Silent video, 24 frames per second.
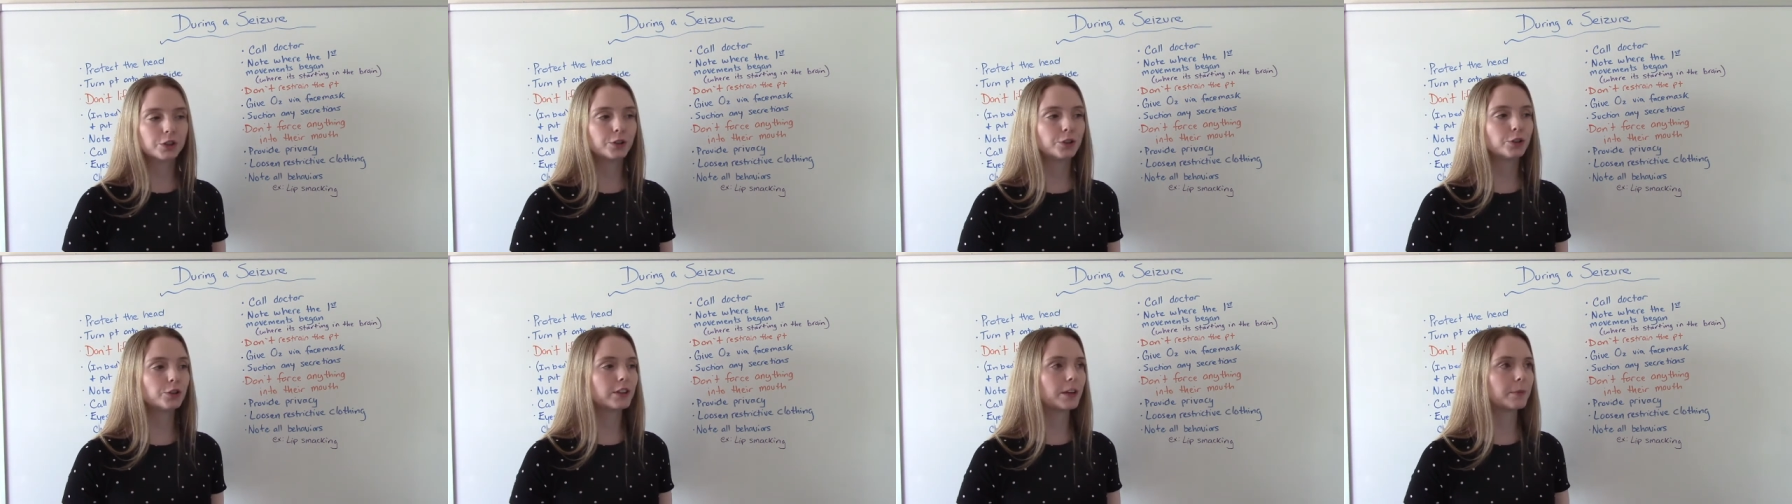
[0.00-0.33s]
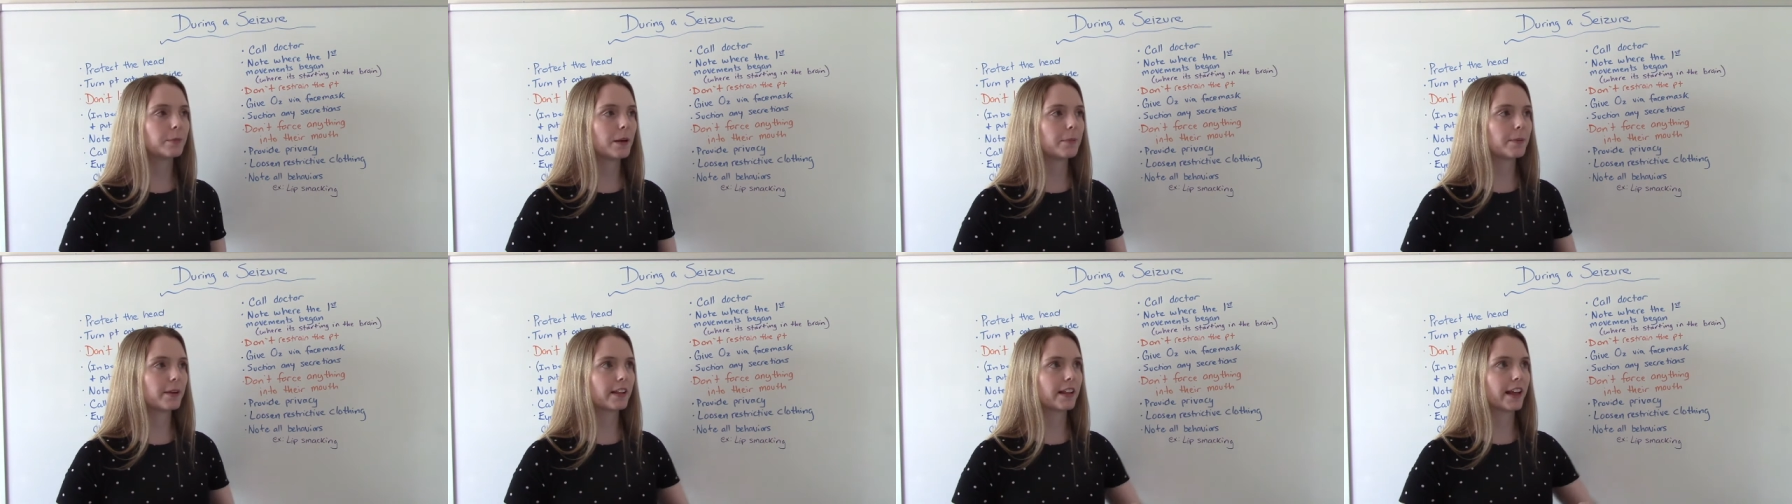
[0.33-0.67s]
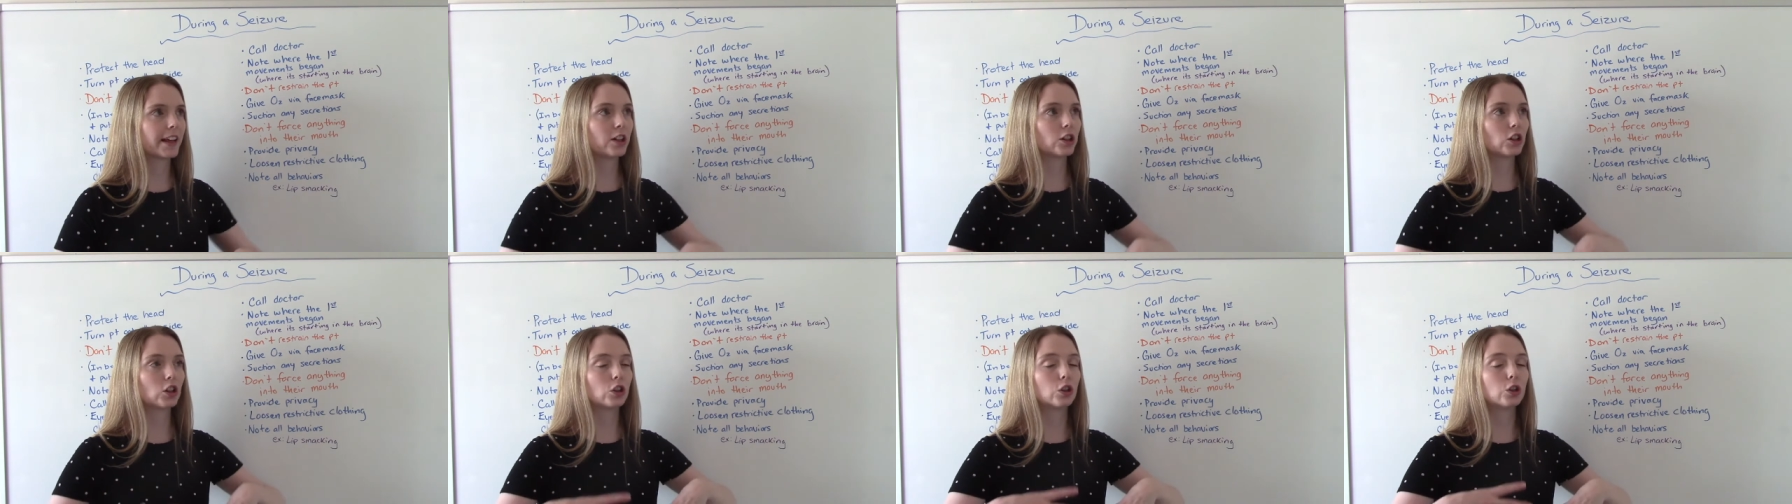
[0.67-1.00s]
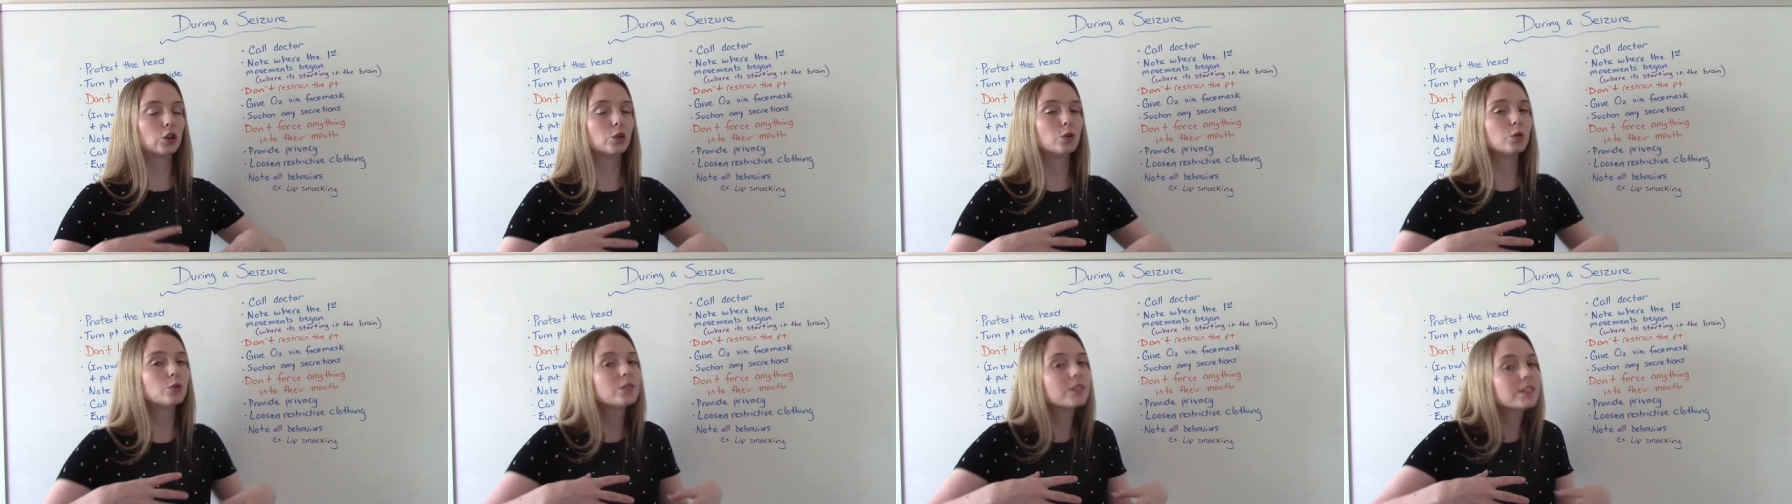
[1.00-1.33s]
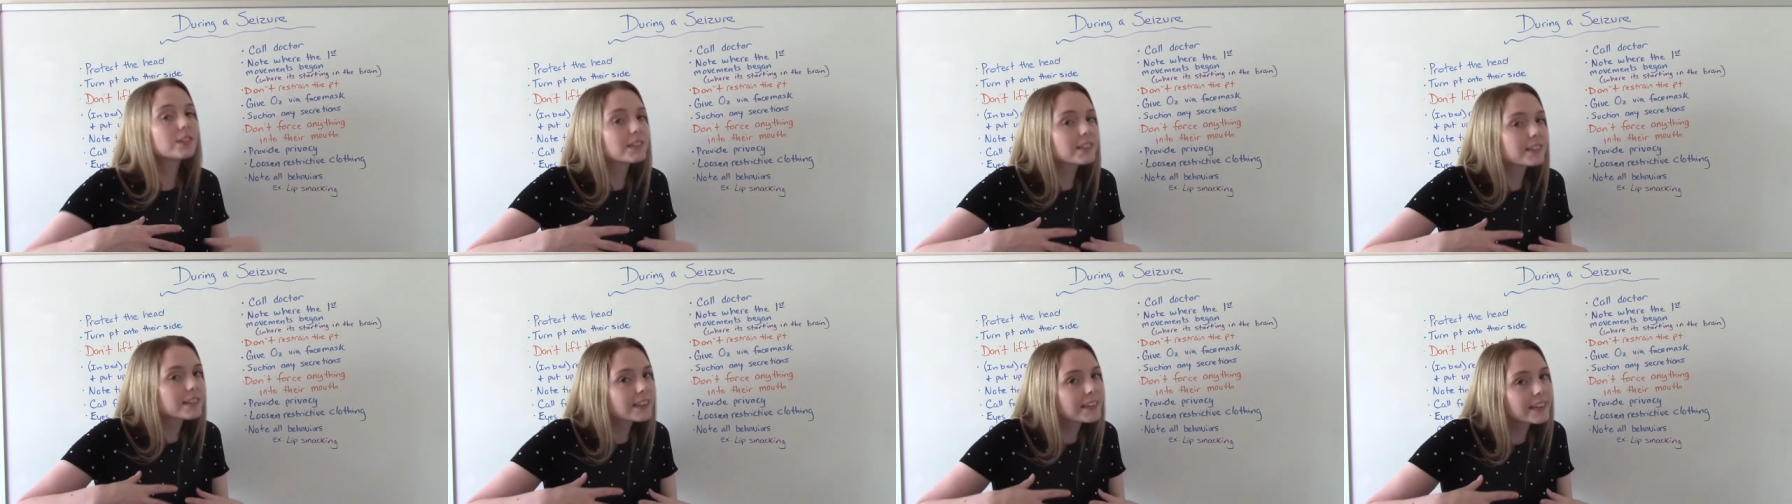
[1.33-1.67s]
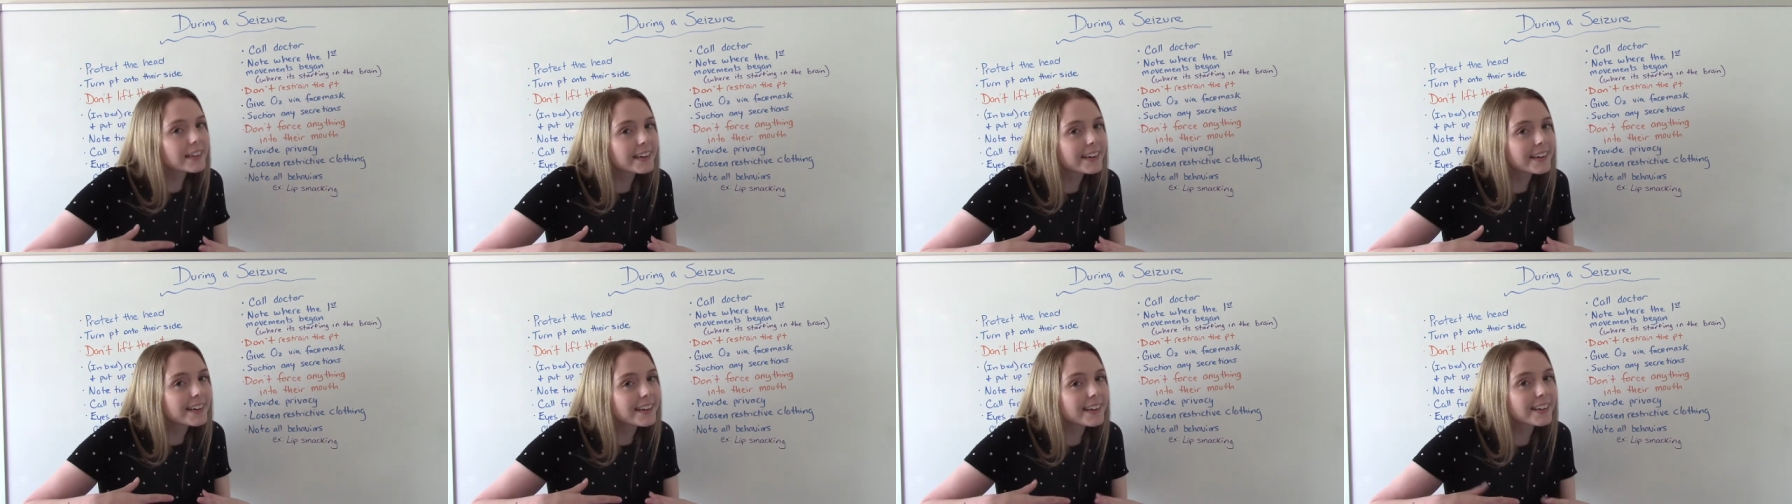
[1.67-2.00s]
you can maybe like
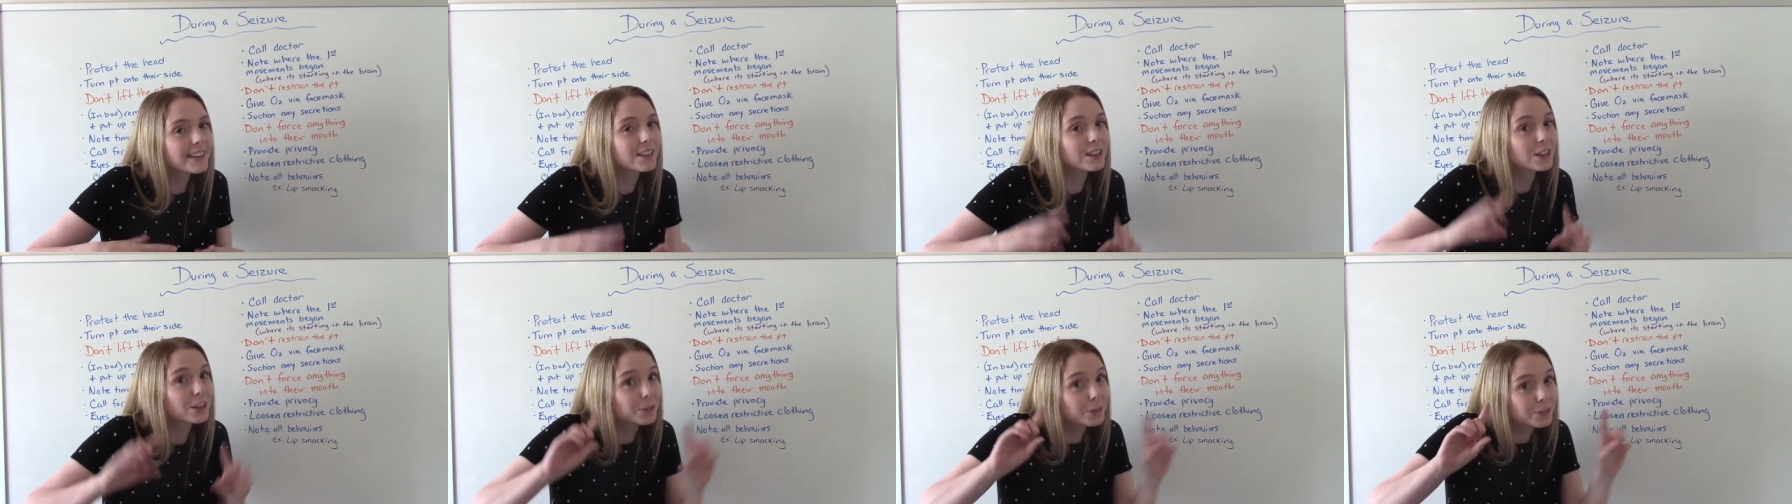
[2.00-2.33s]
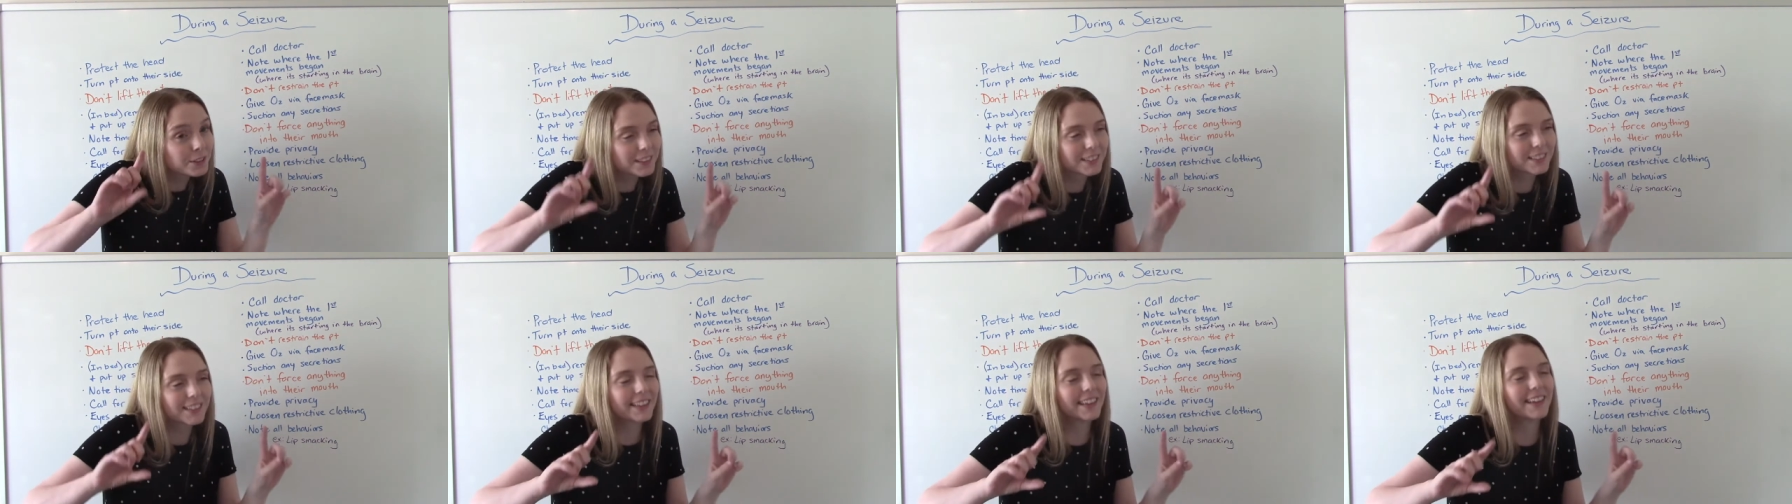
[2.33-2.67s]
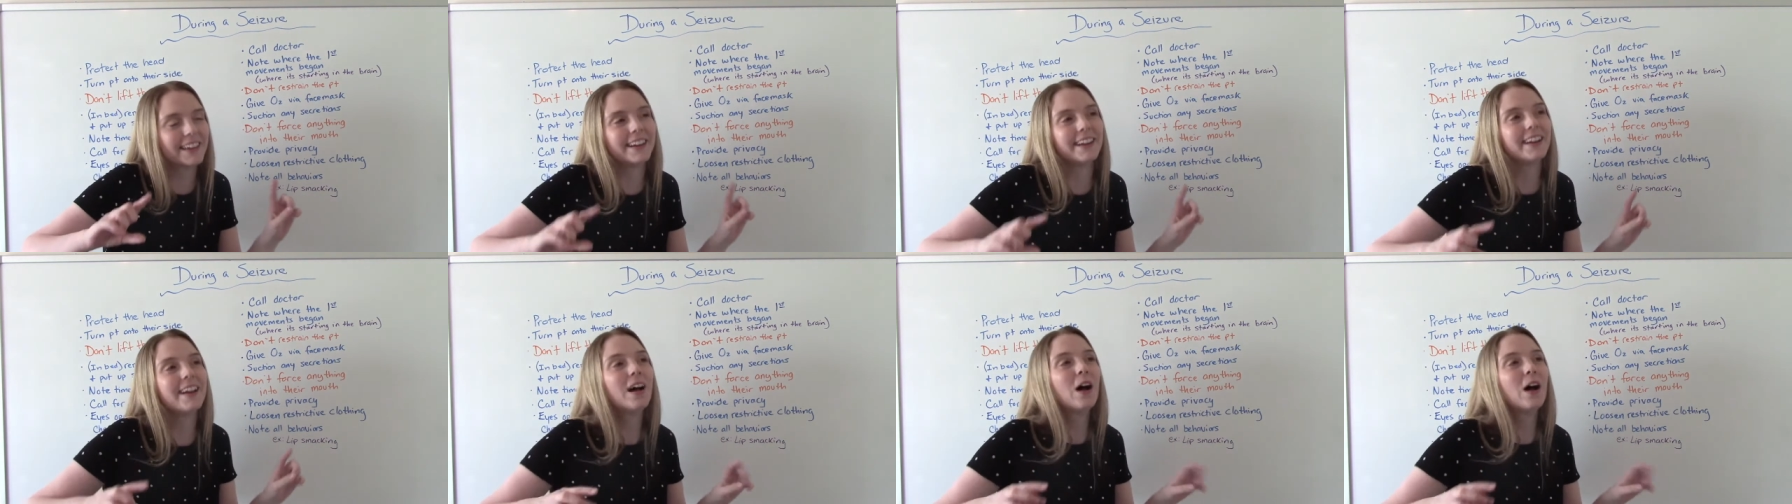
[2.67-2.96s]
loosely, loosely